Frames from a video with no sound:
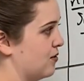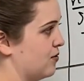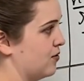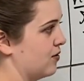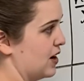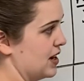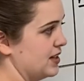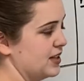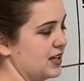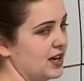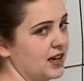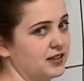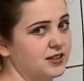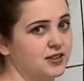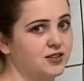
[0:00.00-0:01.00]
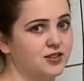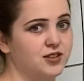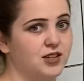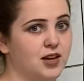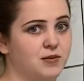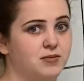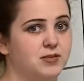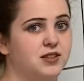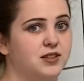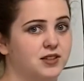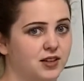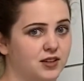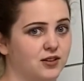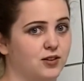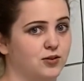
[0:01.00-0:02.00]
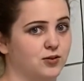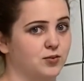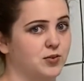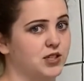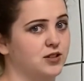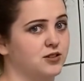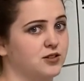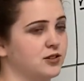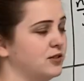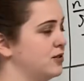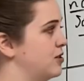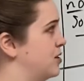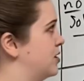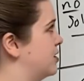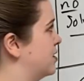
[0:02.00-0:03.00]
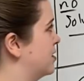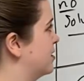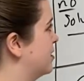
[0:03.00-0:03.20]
find the x-intercepts, and those will be your solutions.